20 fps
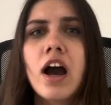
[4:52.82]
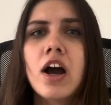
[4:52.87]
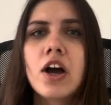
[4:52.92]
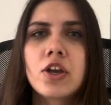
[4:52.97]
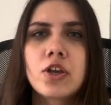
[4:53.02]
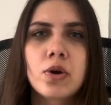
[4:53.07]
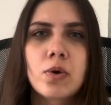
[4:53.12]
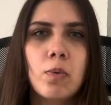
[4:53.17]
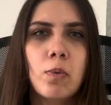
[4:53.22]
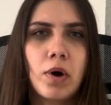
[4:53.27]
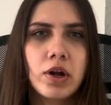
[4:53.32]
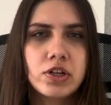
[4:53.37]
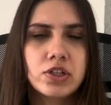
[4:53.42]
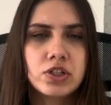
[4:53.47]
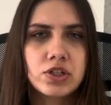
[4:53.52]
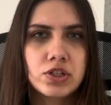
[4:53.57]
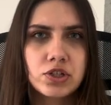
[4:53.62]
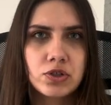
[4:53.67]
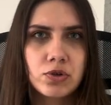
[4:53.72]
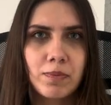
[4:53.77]
you
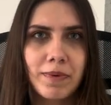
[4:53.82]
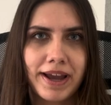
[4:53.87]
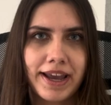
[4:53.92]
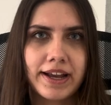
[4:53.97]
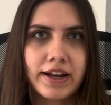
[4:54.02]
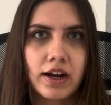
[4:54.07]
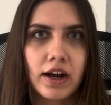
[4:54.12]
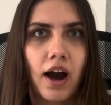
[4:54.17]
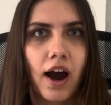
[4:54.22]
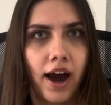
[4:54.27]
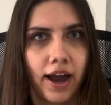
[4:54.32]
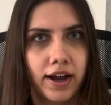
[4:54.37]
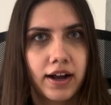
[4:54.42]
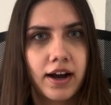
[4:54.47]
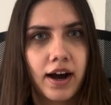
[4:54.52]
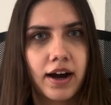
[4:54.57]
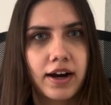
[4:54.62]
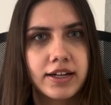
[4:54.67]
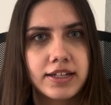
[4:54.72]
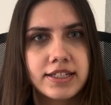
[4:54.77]
want to make eye
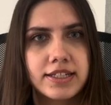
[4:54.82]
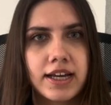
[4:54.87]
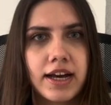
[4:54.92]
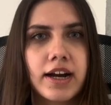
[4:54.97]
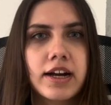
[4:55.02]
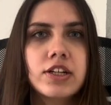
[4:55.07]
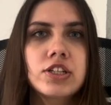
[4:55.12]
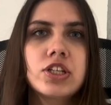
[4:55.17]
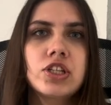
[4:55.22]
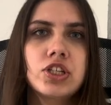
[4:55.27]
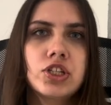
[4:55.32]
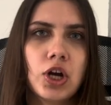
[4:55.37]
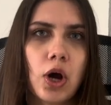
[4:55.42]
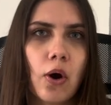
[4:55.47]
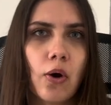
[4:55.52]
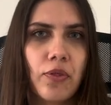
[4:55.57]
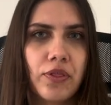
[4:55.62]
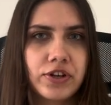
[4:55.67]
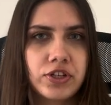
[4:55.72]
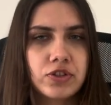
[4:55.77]
contact,
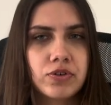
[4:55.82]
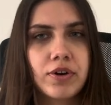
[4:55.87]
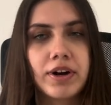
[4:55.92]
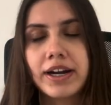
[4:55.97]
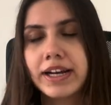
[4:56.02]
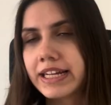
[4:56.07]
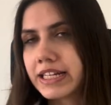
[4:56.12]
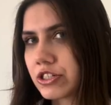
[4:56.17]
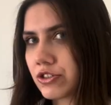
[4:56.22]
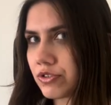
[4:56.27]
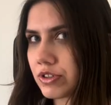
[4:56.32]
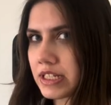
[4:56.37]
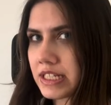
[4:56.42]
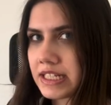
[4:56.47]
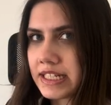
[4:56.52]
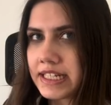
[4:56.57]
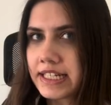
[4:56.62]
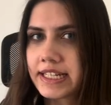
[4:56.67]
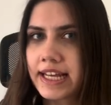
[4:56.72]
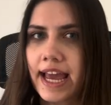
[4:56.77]
show that you are
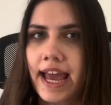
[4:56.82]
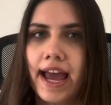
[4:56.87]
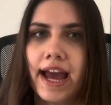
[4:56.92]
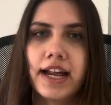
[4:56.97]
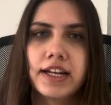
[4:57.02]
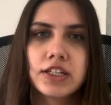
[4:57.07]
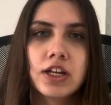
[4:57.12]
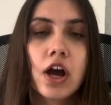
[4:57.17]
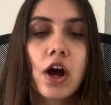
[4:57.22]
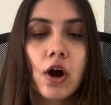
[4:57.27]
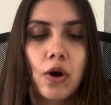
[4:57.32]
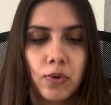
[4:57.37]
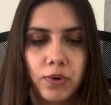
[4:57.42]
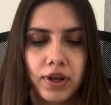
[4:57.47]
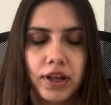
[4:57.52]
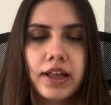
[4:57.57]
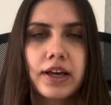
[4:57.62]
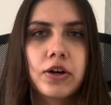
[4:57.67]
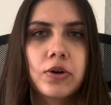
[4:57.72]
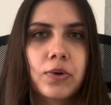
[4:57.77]
interested and
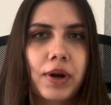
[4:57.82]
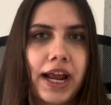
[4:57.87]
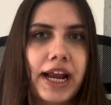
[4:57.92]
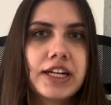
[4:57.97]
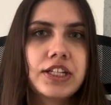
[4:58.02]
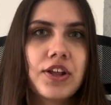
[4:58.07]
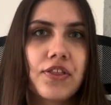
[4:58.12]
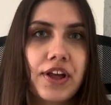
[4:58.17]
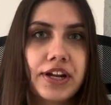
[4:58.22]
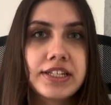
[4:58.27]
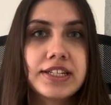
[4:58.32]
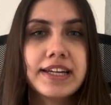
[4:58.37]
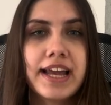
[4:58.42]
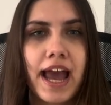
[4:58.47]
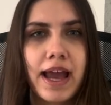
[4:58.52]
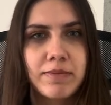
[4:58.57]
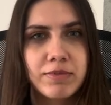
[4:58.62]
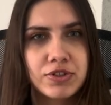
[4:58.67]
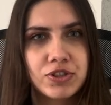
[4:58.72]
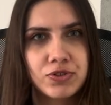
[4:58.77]
really create that
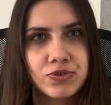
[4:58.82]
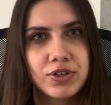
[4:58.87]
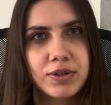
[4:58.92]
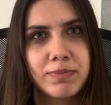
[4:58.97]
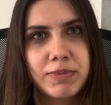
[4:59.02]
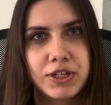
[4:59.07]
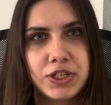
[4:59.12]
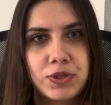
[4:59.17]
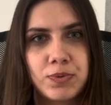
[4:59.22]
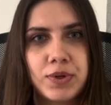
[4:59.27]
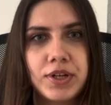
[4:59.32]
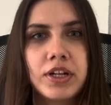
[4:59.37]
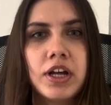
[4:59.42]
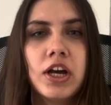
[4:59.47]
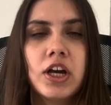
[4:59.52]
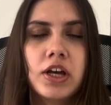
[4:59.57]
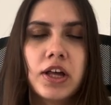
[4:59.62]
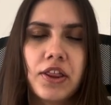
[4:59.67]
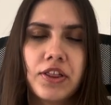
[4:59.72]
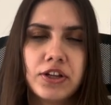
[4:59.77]
chemistry between
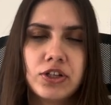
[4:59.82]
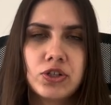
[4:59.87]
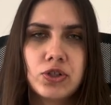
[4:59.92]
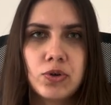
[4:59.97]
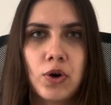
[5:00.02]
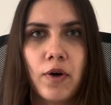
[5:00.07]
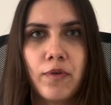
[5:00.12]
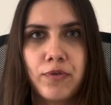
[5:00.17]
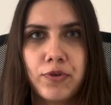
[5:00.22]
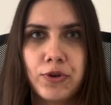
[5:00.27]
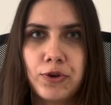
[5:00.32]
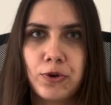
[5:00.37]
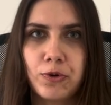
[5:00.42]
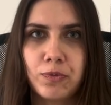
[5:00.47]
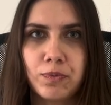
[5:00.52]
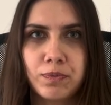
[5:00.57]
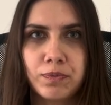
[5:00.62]
the two of you.